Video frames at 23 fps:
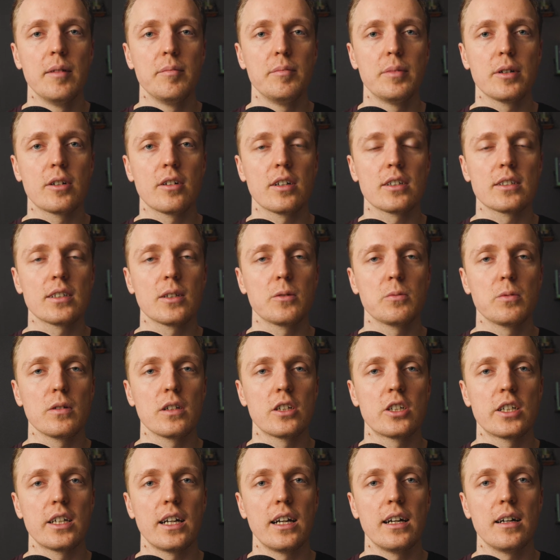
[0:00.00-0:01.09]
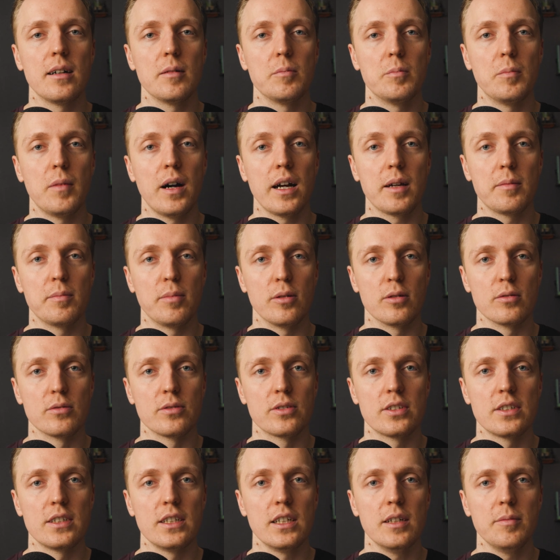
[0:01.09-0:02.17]
because I will share my
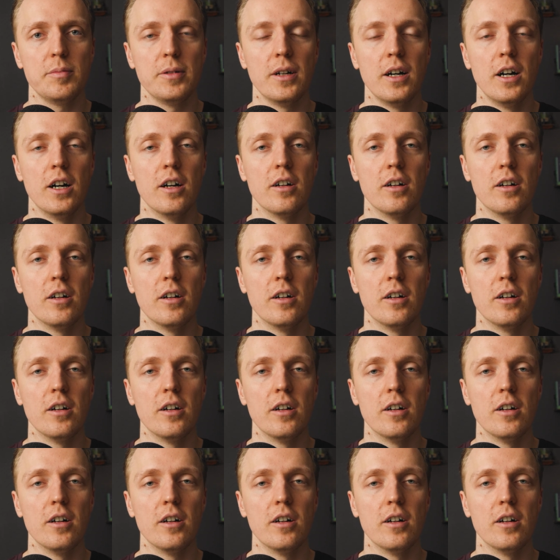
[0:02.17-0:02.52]
bonus tip